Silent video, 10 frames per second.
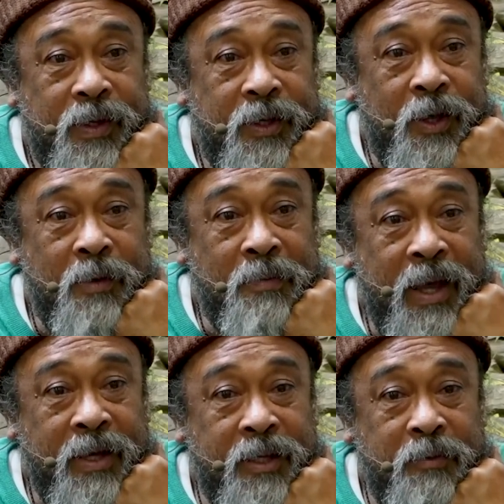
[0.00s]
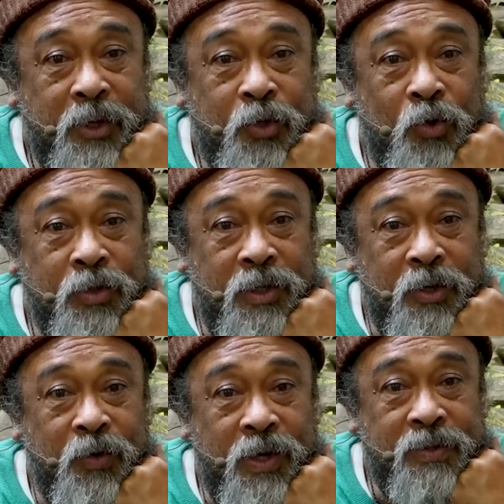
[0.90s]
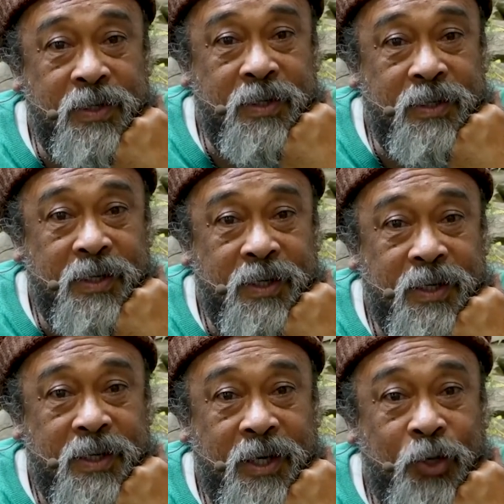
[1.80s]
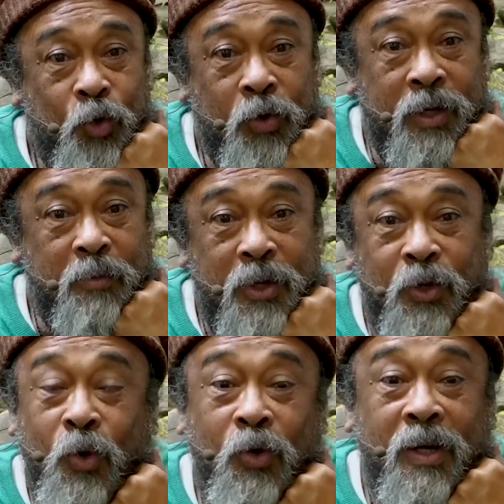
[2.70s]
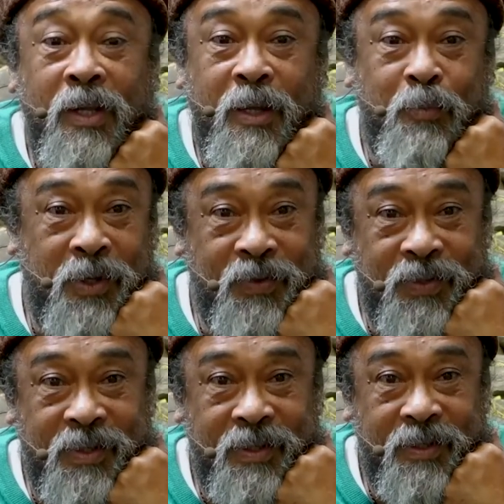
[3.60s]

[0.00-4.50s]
your mind can be totally crazy, and you can be totally at peace.